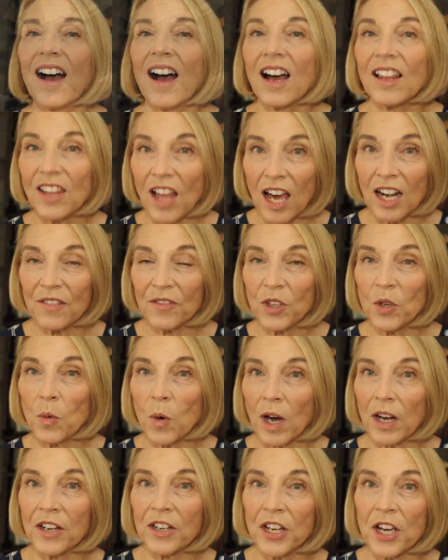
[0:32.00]
A lot of you
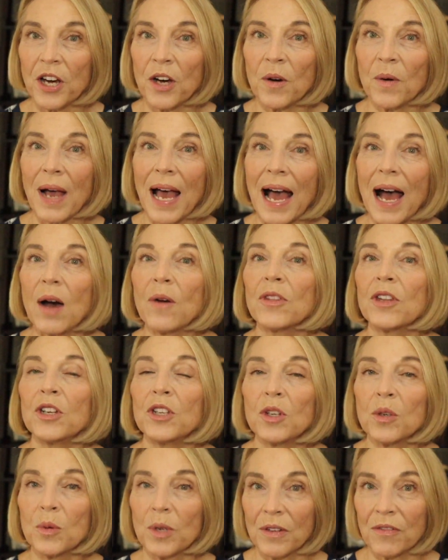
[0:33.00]
want to know how the
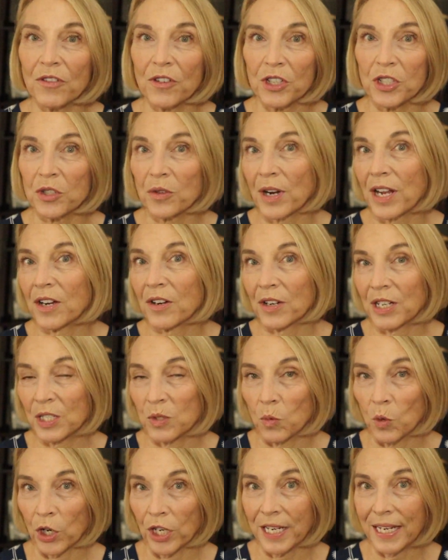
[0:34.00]
new refrigerator
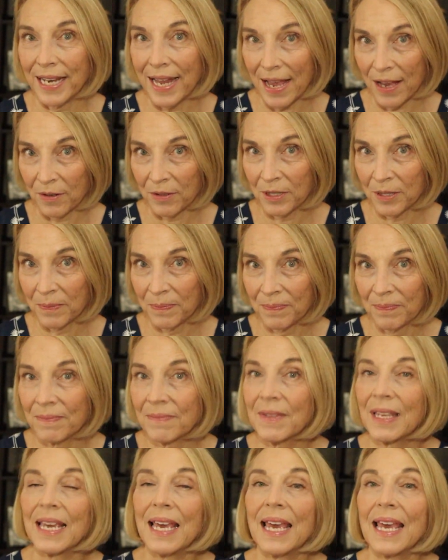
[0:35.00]
is working out.
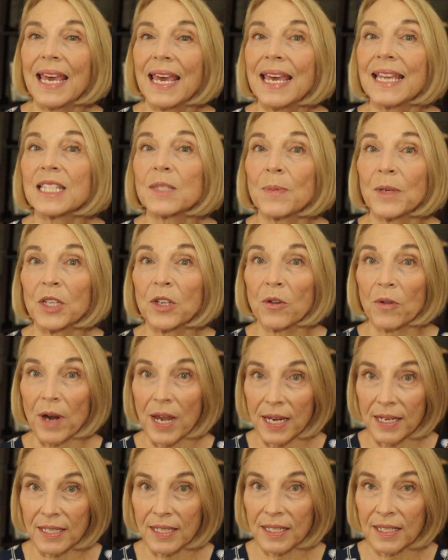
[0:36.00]
It's been
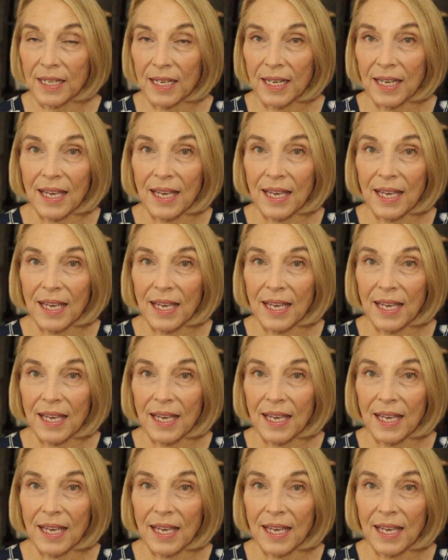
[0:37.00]
great.